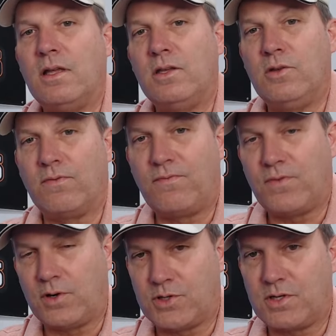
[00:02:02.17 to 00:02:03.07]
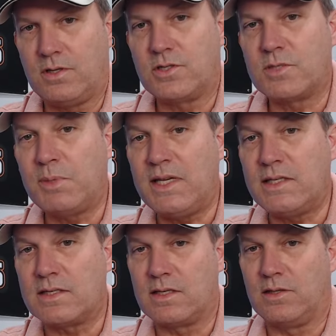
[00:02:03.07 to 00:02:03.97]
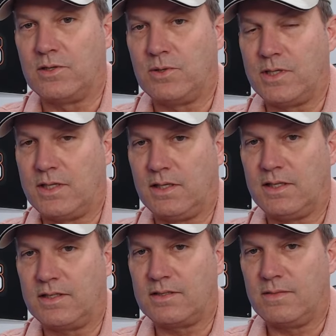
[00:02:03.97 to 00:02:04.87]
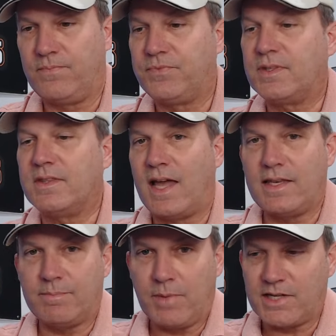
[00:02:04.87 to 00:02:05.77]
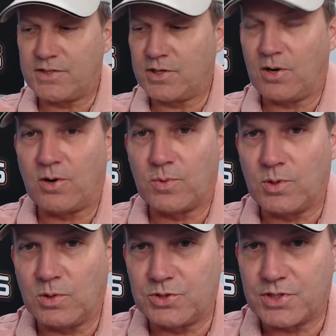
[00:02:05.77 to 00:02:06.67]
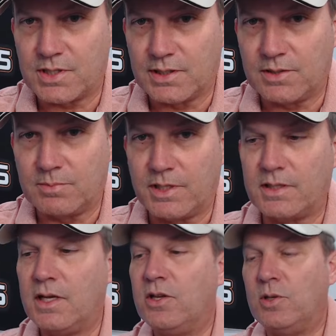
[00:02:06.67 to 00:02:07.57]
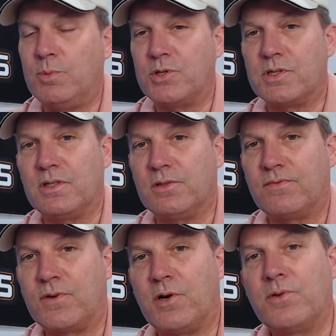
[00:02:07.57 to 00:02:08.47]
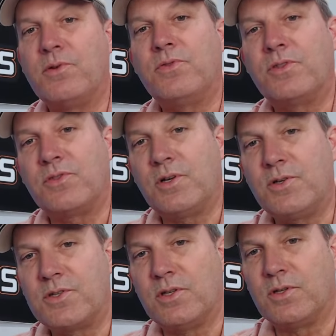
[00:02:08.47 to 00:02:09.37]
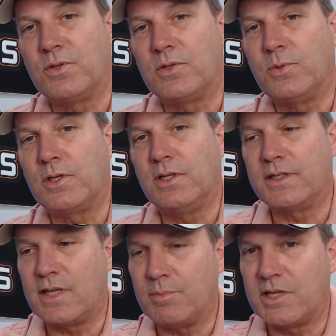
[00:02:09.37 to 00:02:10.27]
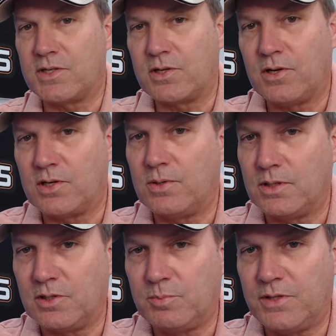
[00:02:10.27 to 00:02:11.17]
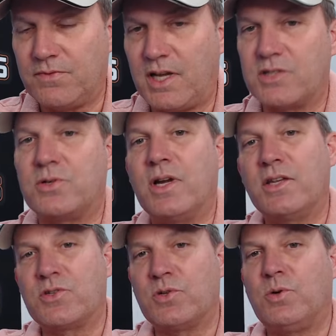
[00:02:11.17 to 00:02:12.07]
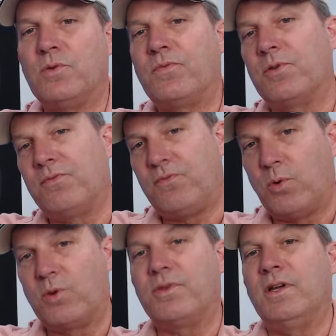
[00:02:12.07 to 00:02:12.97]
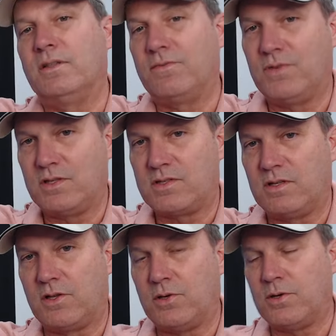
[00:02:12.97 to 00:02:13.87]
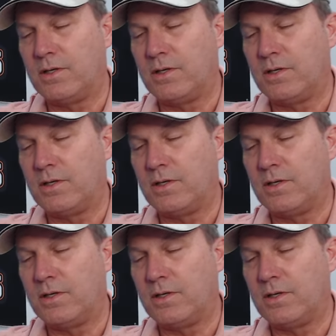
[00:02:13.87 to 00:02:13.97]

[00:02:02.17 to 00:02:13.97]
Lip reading: your first speed solenoid clicks. That makes the car roll just a little bit. You push it a little further, the third solenoid will click. That makes the car go a little bit faster, and so on for the fourth and the fifth solenoid.